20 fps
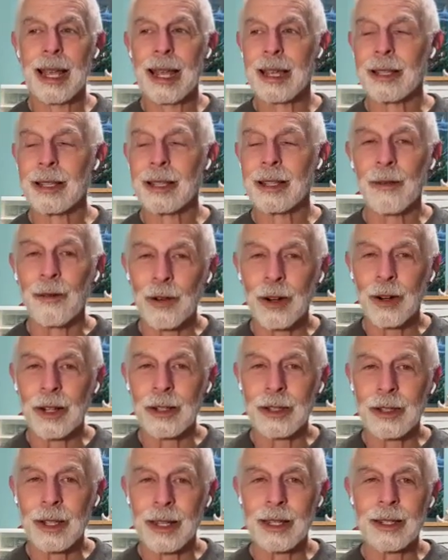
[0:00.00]
As
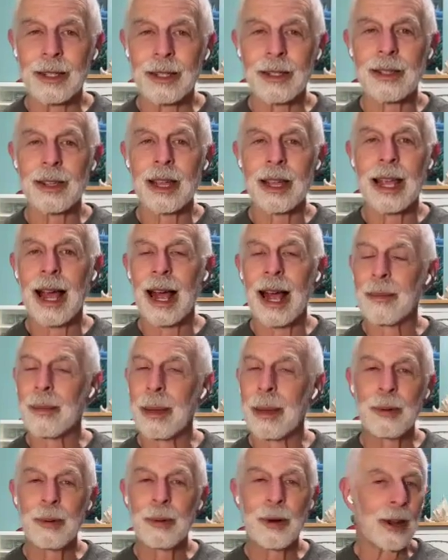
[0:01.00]
difficult it is, I'm
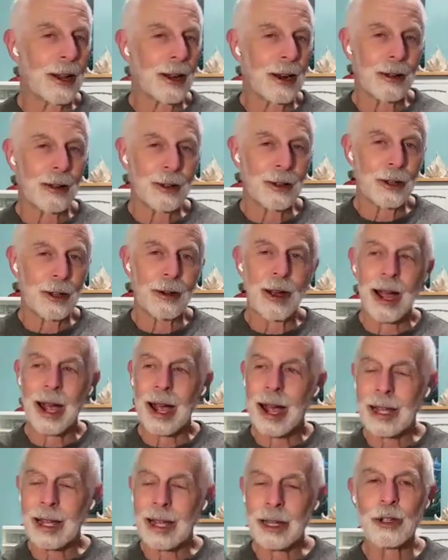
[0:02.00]
not putting it on you.
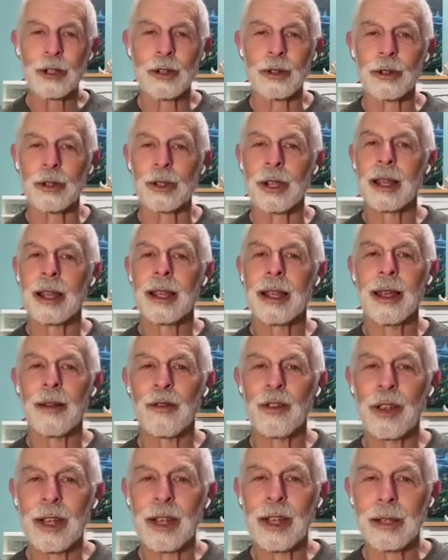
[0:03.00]
I choose.
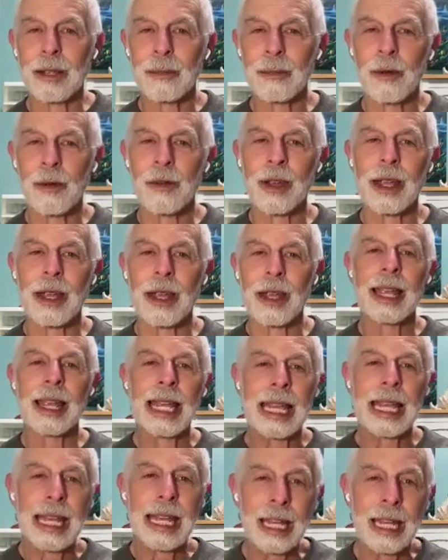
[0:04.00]
If he isn't moving,
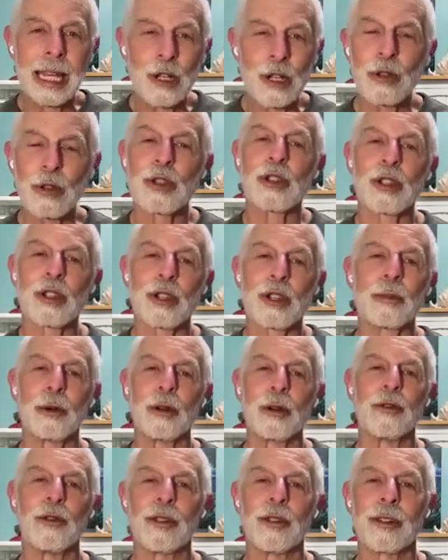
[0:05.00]
he chooses to
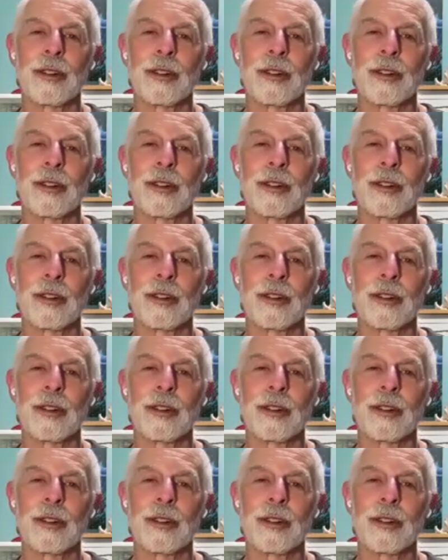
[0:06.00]
move.